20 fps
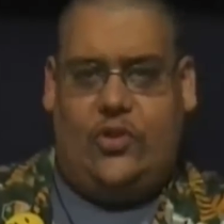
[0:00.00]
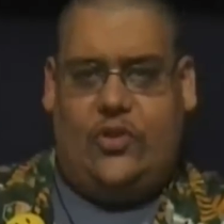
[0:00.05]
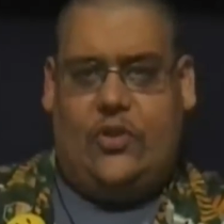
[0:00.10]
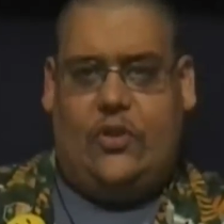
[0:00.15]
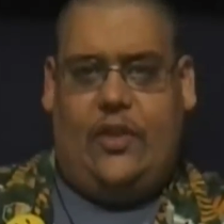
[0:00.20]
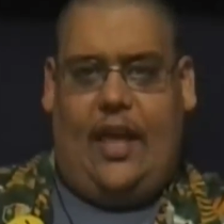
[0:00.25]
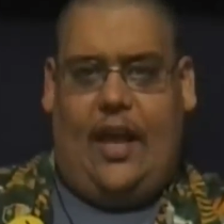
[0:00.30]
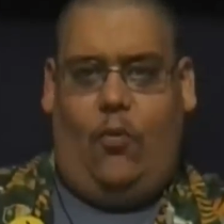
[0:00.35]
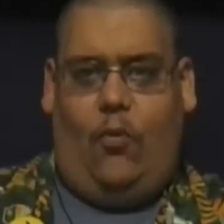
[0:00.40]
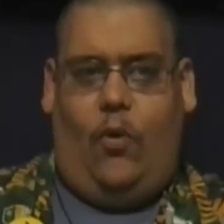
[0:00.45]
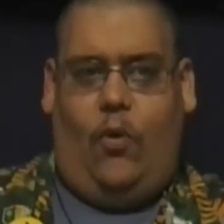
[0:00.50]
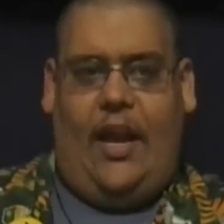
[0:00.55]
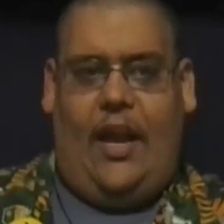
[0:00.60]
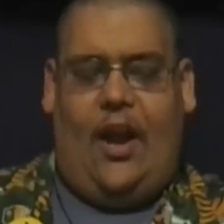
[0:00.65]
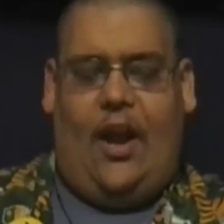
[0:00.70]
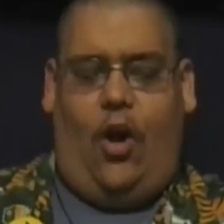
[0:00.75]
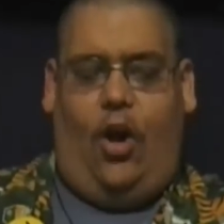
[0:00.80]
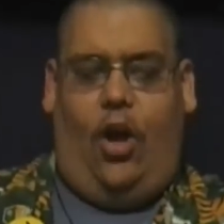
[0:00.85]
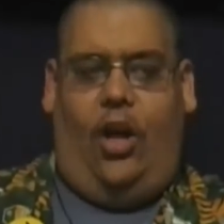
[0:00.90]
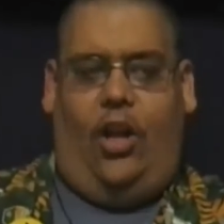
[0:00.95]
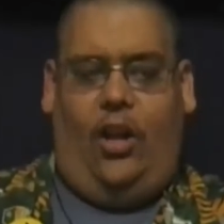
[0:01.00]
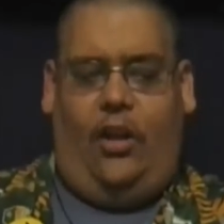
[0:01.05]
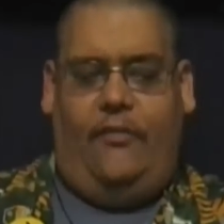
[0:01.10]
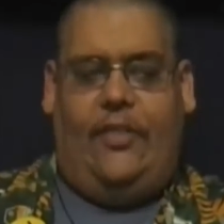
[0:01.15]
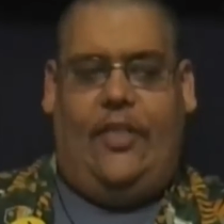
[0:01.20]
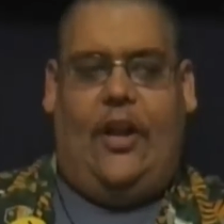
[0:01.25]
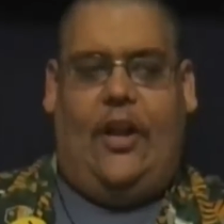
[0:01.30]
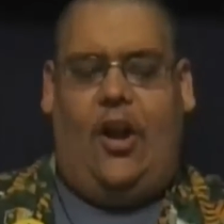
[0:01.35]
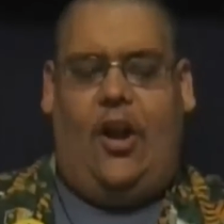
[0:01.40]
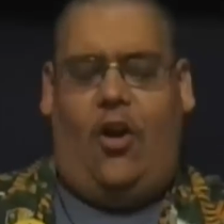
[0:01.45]
so that way all
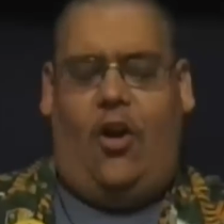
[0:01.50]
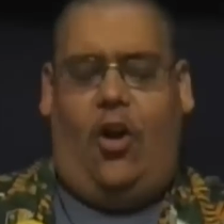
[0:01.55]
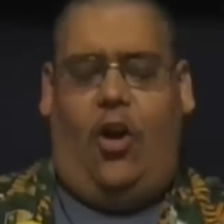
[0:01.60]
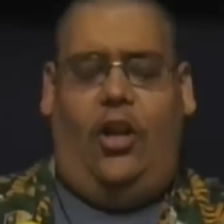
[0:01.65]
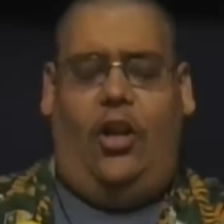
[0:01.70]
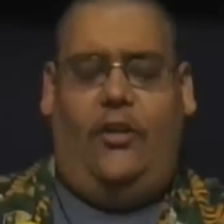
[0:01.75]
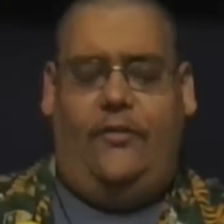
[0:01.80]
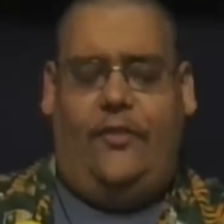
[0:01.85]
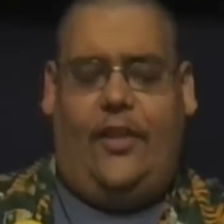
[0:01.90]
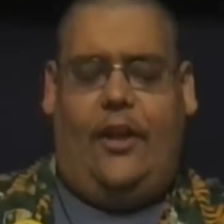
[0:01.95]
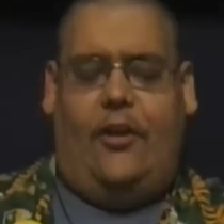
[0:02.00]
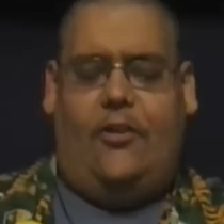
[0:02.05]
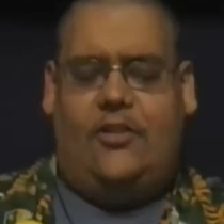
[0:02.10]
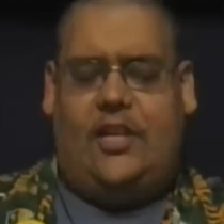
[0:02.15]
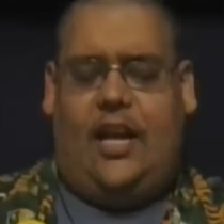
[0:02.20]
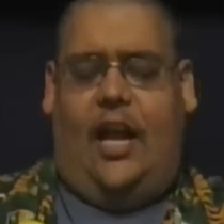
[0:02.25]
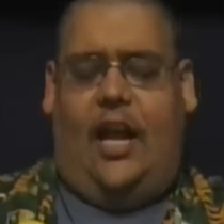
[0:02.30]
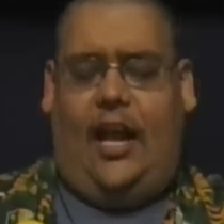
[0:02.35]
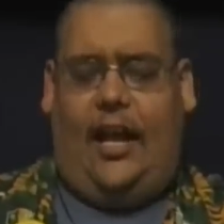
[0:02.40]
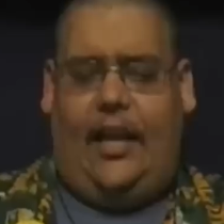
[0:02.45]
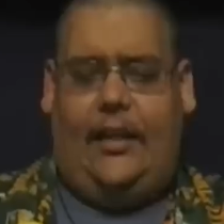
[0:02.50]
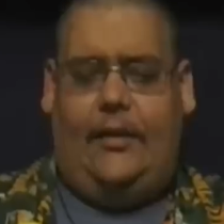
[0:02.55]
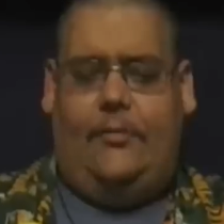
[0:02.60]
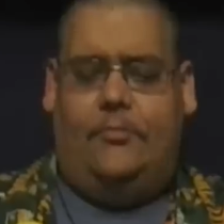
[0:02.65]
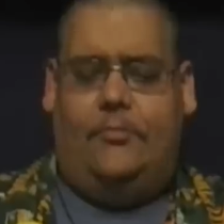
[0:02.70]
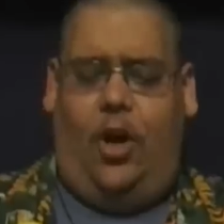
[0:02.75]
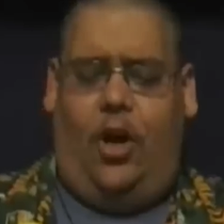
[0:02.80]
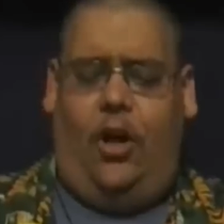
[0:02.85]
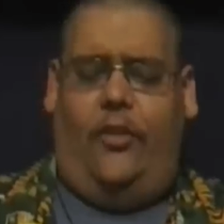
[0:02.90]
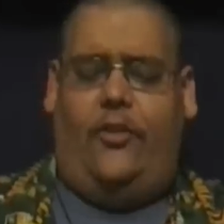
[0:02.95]
their
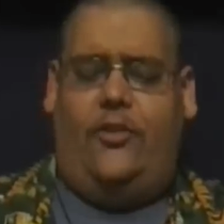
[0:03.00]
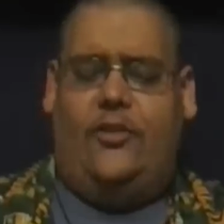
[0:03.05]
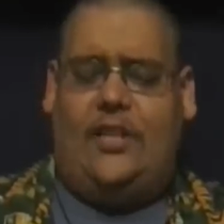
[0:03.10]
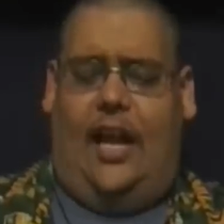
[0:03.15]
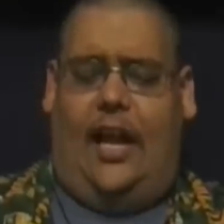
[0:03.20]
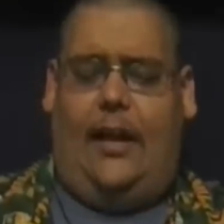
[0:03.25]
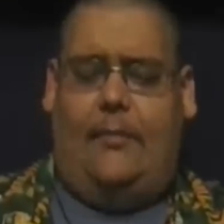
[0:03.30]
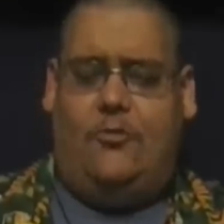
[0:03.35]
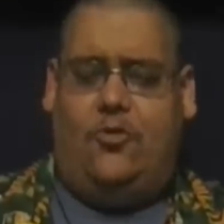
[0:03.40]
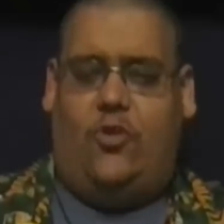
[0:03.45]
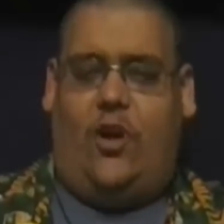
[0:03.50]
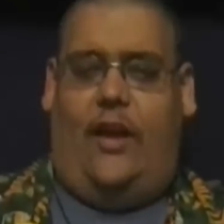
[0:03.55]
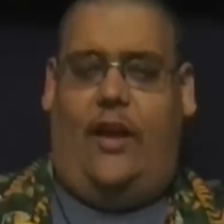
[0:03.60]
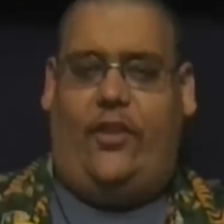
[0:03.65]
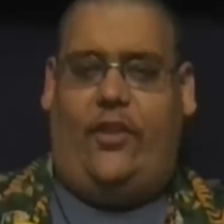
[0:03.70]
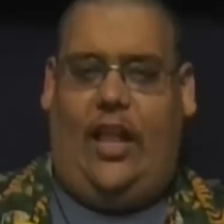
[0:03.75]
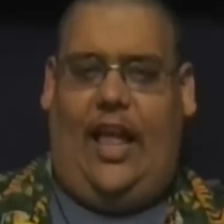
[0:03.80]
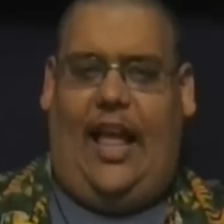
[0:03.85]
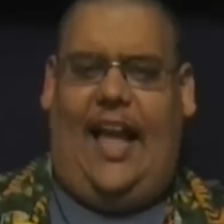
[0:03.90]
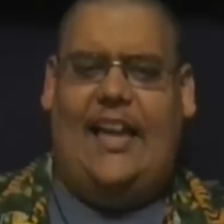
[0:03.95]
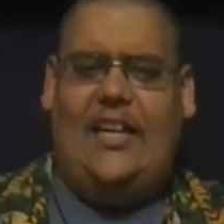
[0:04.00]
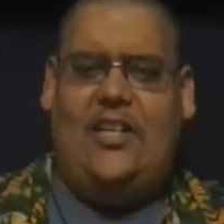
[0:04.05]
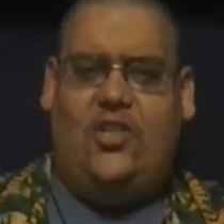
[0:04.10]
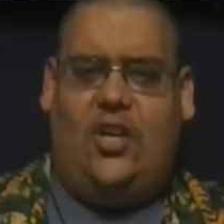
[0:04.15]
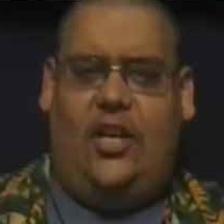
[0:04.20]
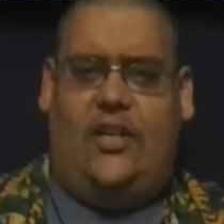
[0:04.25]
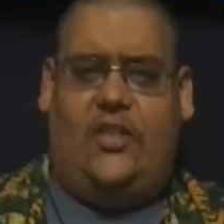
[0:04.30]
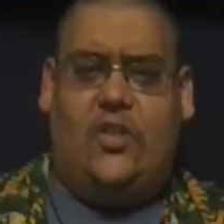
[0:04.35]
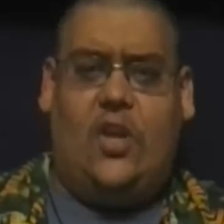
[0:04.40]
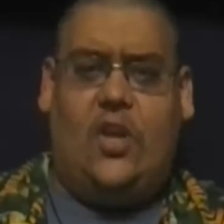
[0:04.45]
time travel
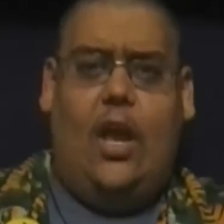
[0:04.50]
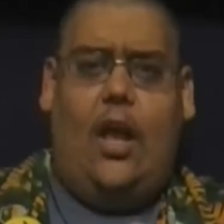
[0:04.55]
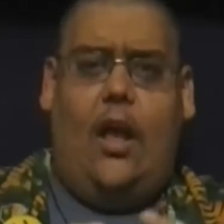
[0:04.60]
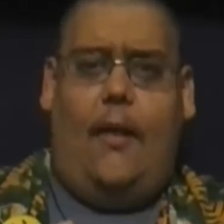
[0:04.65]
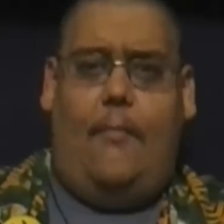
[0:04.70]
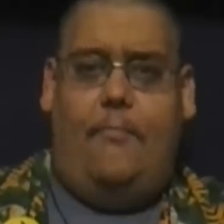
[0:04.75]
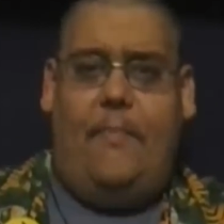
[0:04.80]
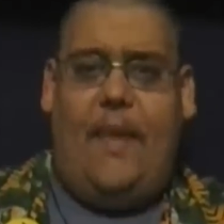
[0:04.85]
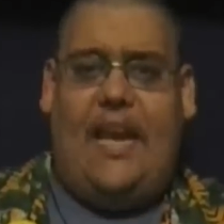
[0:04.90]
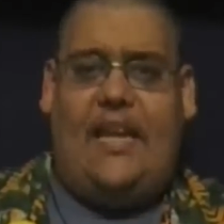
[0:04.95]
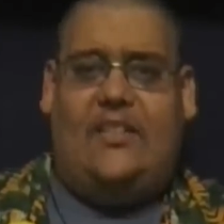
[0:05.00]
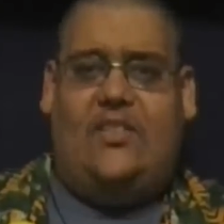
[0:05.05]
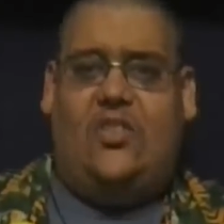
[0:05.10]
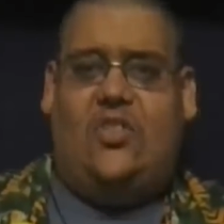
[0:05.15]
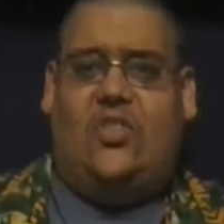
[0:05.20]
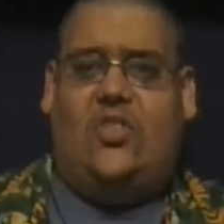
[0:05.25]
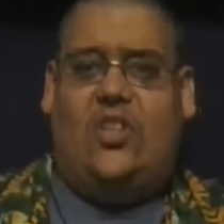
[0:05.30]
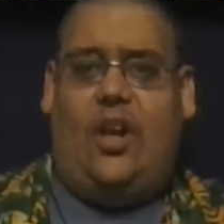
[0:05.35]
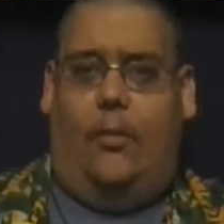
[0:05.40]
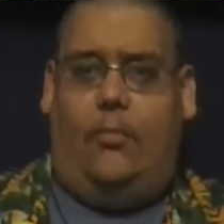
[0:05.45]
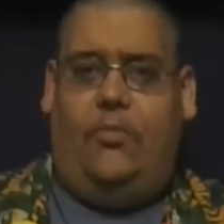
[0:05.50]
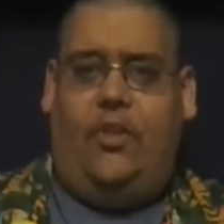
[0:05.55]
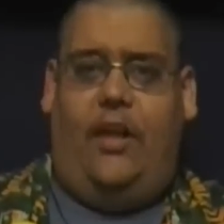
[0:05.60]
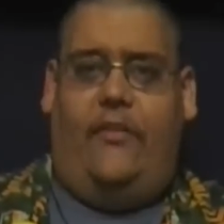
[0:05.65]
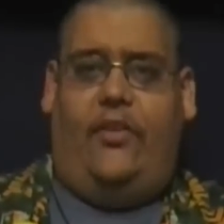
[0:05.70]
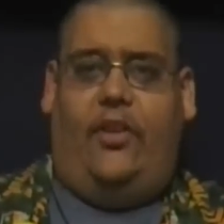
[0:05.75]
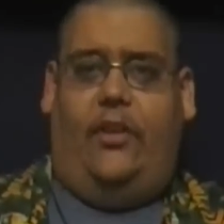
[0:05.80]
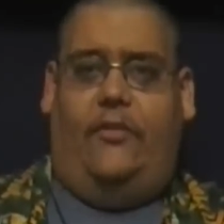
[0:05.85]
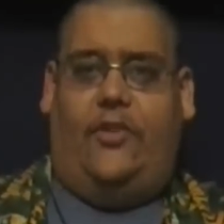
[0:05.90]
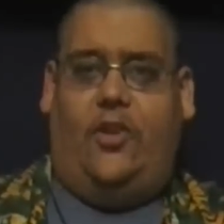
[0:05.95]
hijinks made some
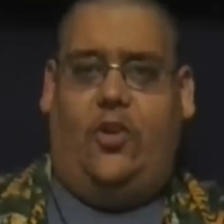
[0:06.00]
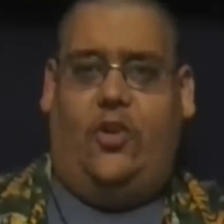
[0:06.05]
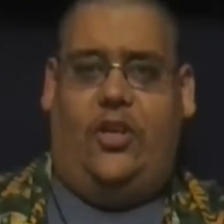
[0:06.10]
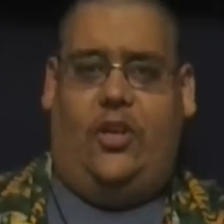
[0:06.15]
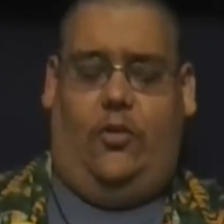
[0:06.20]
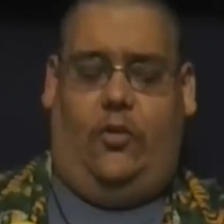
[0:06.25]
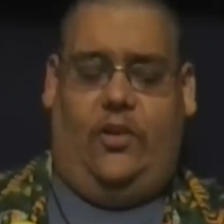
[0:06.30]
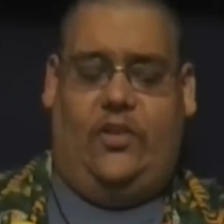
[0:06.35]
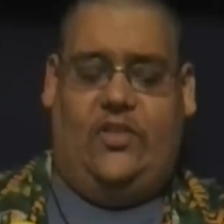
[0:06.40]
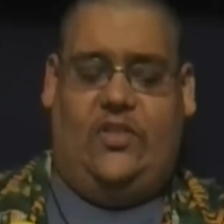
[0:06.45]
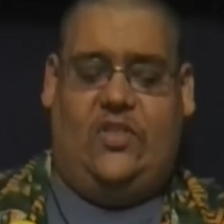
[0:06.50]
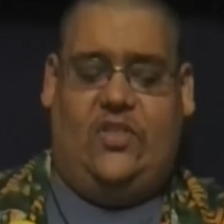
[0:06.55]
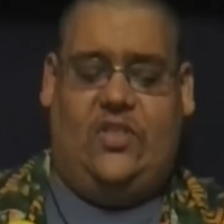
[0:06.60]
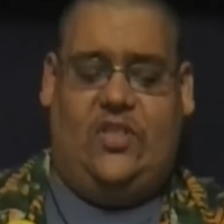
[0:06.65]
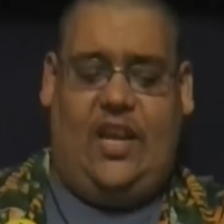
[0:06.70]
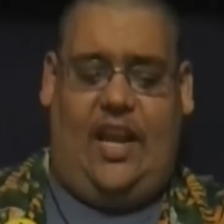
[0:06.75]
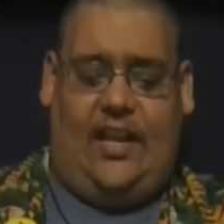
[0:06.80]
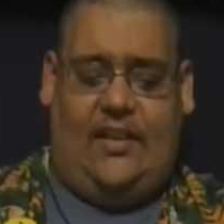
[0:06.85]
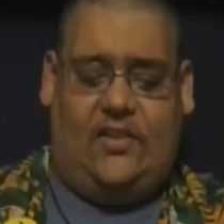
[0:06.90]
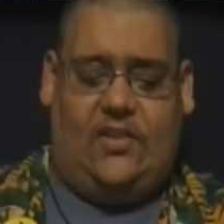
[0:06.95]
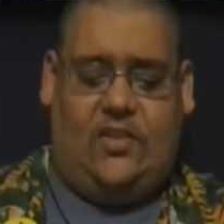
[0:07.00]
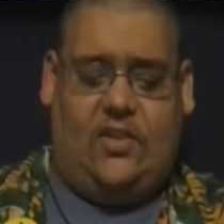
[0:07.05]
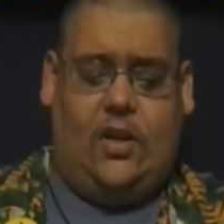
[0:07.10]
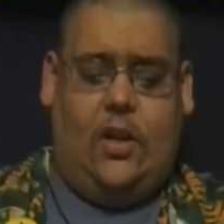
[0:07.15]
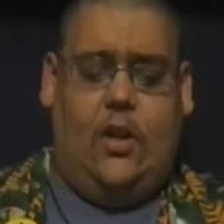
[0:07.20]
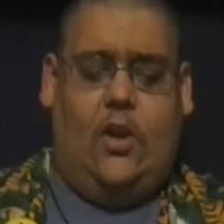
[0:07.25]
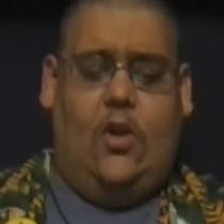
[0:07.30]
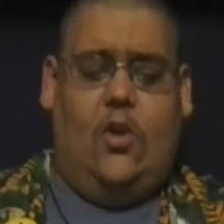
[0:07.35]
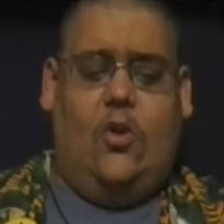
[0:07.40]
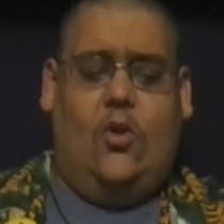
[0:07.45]
level of coherent
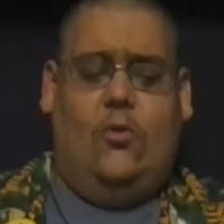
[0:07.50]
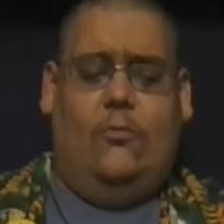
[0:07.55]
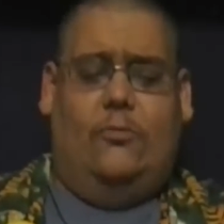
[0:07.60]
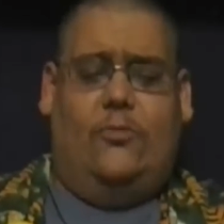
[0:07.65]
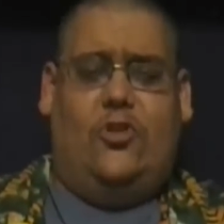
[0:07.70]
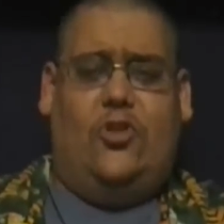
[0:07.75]
sense.